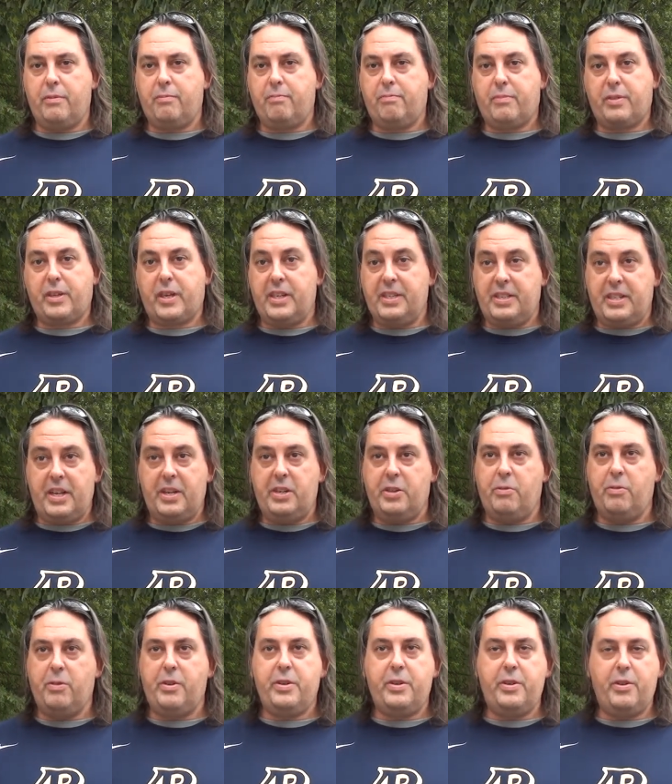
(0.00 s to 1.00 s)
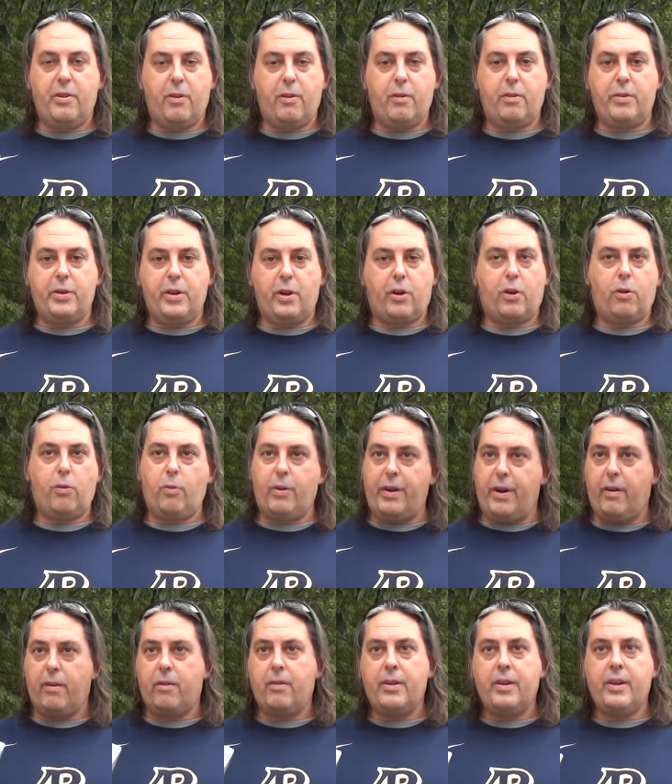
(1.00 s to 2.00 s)
to continue your your
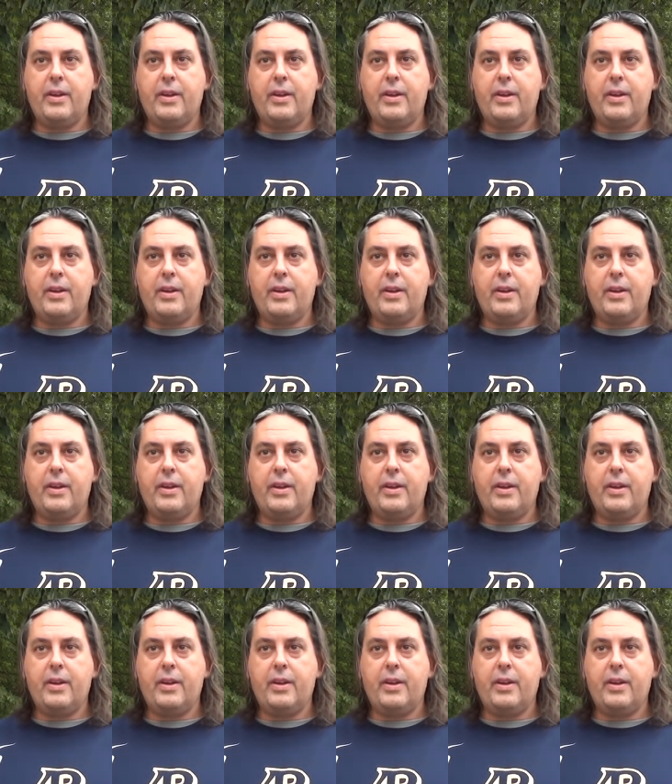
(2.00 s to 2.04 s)
career.